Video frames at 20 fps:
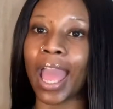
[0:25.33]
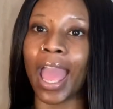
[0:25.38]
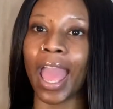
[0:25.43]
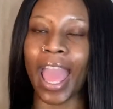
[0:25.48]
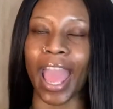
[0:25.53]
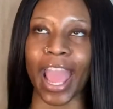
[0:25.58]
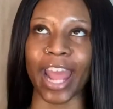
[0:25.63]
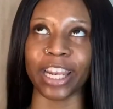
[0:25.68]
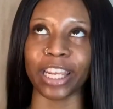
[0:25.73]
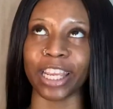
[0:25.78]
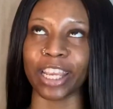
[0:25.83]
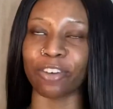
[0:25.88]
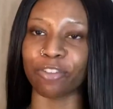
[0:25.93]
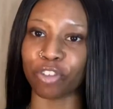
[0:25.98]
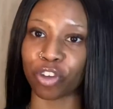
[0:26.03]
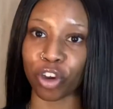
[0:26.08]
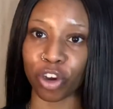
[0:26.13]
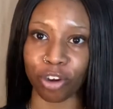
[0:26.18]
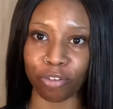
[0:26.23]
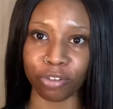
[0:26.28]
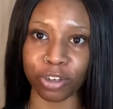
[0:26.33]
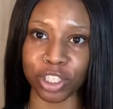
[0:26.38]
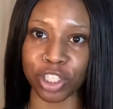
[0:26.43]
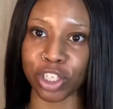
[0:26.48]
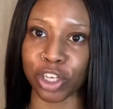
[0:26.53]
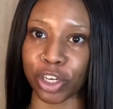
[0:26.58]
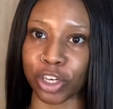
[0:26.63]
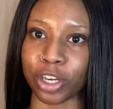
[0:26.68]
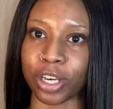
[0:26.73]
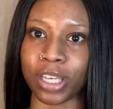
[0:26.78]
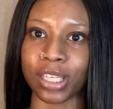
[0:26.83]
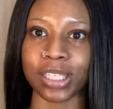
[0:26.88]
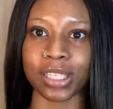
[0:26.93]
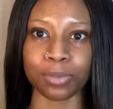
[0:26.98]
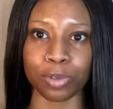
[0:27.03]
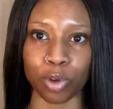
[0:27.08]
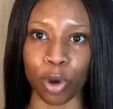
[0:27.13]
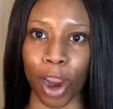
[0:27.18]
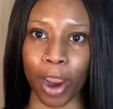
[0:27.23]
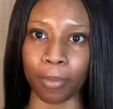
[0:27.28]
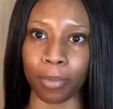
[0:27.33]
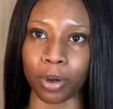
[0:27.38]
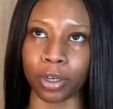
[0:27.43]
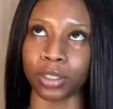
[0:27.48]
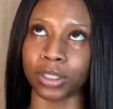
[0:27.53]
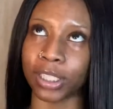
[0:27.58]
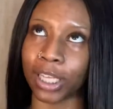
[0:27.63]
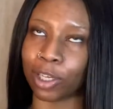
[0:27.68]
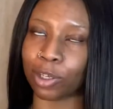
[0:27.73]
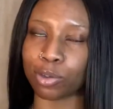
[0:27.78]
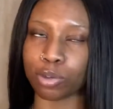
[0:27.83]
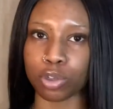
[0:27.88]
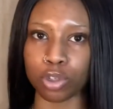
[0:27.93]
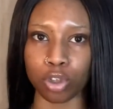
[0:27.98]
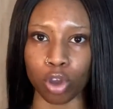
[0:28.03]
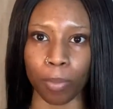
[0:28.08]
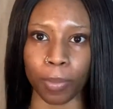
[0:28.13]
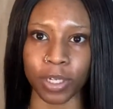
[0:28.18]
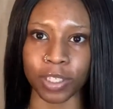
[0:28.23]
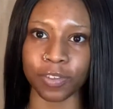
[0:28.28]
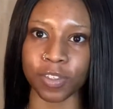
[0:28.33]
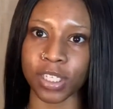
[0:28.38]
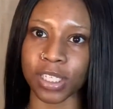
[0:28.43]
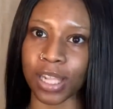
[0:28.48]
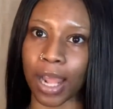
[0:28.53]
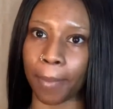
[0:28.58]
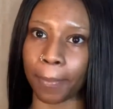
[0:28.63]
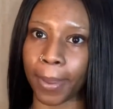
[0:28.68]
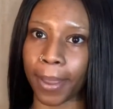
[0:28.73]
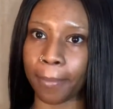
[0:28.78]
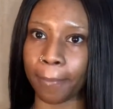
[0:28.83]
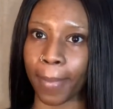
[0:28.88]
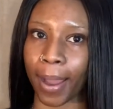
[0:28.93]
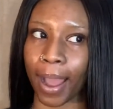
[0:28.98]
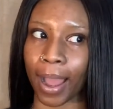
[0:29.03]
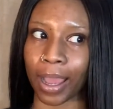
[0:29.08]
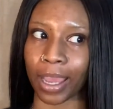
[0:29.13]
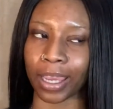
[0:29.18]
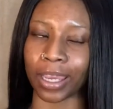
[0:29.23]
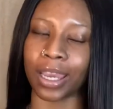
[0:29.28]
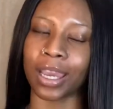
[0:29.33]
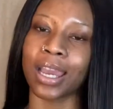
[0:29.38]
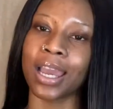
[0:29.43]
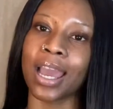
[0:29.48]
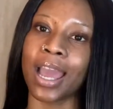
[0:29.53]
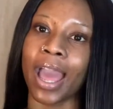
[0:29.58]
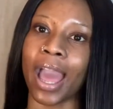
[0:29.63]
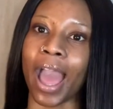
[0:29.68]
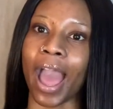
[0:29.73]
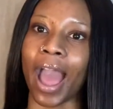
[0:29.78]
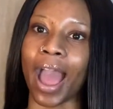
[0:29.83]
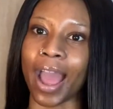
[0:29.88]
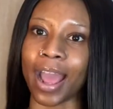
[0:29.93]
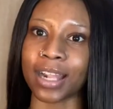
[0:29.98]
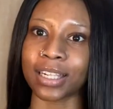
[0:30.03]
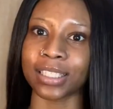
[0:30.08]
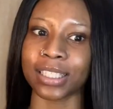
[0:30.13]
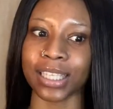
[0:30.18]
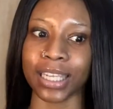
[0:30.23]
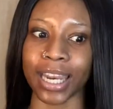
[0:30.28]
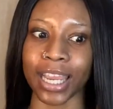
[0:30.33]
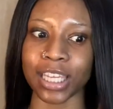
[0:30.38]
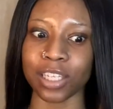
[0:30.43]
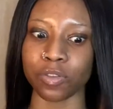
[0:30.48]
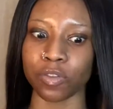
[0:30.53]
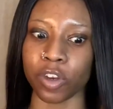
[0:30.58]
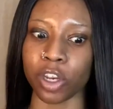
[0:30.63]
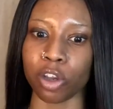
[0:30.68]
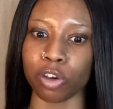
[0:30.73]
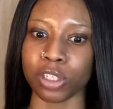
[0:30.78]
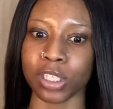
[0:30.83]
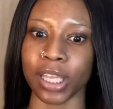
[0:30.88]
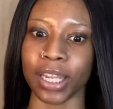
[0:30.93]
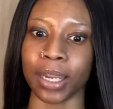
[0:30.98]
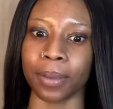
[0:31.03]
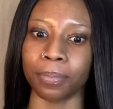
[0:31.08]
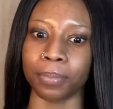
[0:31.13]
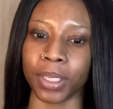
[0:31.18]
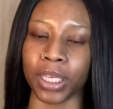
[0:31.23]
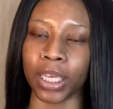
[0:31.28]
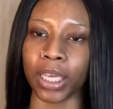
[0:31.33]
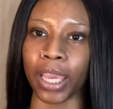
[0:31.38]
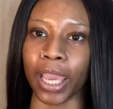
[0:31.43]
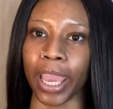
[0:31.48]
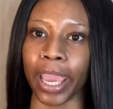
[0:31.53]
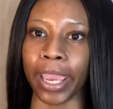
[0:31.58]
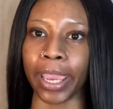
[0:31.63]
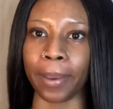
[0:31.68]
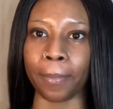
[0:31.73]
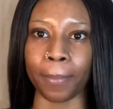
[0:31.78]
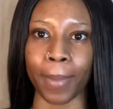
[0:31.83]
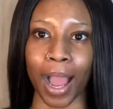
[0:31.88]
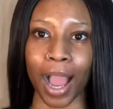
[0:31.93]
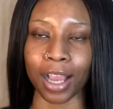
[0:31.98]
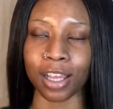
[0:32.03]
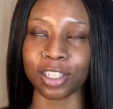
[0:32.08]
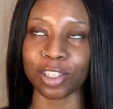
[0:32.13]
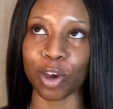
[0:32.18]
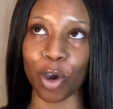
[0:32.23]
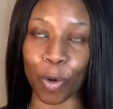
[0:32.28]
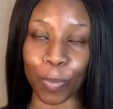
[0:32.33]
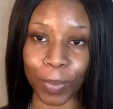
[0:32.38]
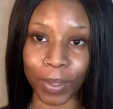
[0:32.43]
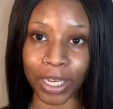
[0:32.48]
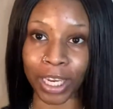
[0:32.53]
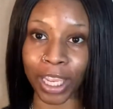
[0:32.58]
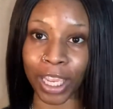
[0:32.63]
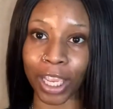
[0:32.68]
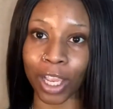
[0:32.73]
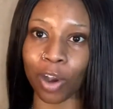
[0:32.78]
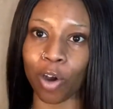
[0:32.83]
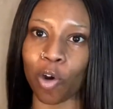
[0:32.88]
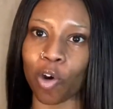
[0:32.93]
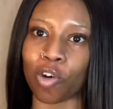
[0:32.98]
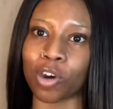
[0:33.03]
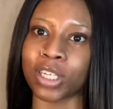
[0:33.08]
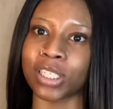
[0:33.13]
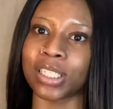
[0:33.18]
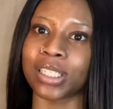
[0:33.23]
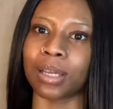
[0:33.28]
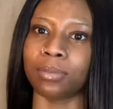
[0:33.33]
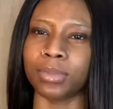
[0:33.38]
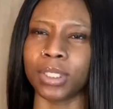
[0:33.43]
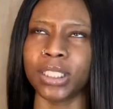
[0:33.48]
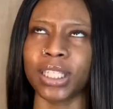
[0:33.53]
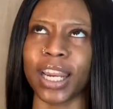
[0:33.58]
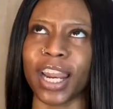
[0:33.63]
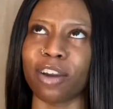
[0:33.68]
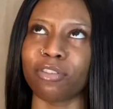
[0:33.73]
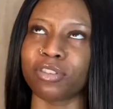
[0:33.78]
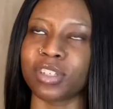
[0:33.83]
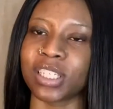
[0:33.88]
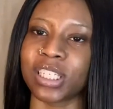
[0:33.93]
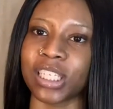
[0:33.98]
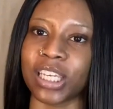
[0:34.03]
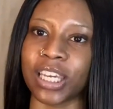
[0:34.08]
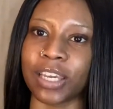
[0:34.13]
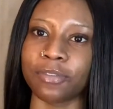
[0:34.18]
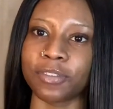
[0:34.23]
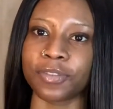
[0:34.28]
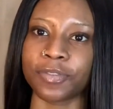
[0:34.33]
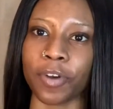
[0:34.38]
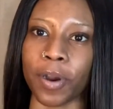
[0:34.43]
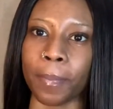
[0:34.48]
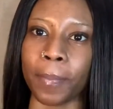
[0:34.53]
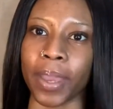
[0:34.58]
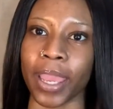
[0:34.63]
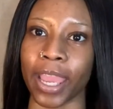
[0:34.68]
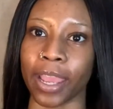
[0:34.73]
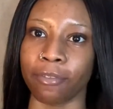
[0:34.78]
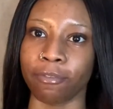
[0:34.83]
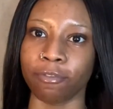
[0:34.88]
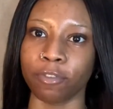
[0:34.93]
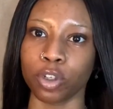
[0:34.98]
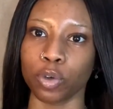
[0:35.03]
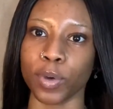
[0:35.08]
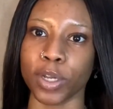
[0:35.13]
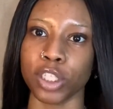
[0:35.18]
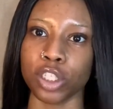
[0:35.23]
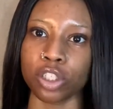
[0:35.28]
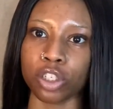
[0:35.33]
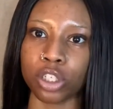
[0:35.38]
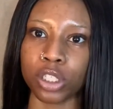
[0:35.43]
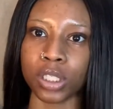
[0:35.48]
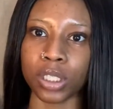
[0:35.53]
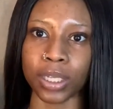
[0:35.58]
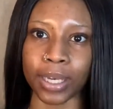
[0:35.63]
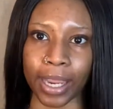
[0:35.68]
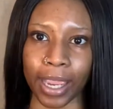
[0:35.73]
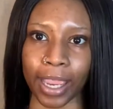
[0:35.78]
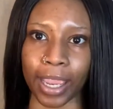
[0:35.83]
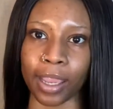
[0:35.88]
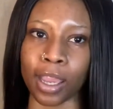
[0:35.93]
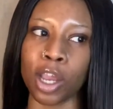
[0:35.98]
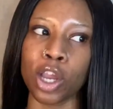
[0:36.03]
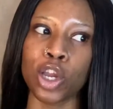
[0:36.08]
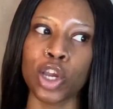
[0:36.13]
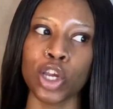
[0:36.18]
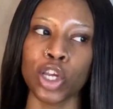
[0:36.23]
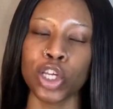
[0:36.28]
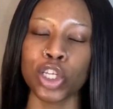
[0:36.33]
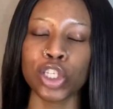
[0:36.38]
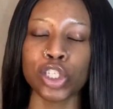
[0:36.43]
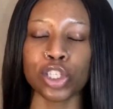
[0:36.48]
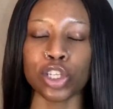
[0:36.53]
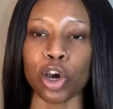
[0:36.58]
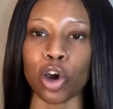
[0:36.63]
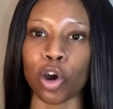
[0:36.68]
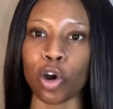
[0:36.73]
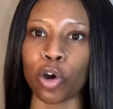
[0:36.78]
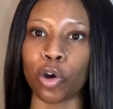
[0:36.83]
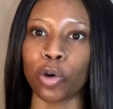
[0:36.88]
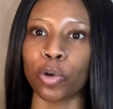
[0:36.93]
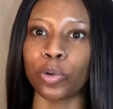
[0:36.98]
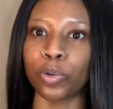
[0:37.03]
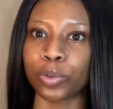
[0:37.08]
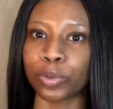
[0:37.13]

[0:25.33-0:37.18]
and if you're a returning subscriber thank you so much for stopping by and today's video is going to be a box opening on something that i received from influenster today so